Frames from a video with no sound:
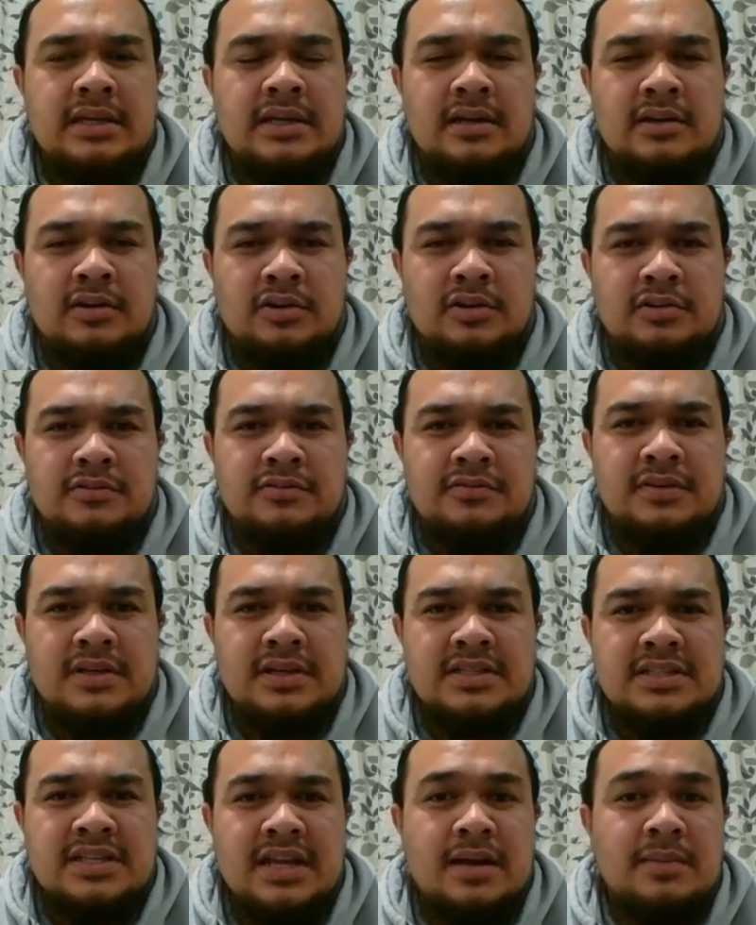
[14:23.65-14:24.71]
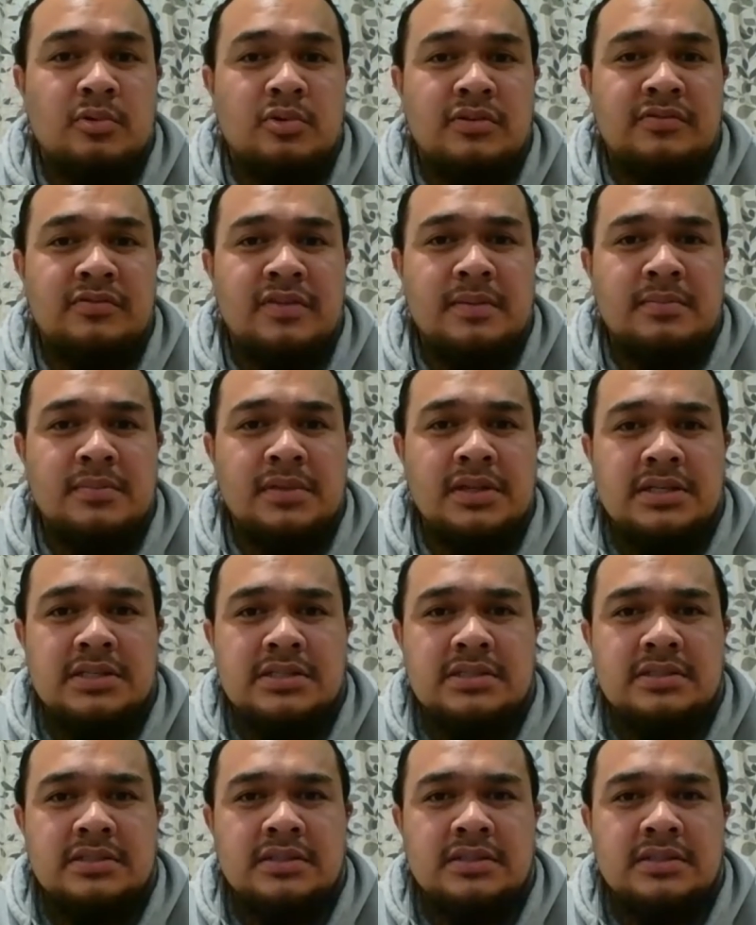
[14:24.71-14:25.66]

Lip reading: a lot of Samoan families.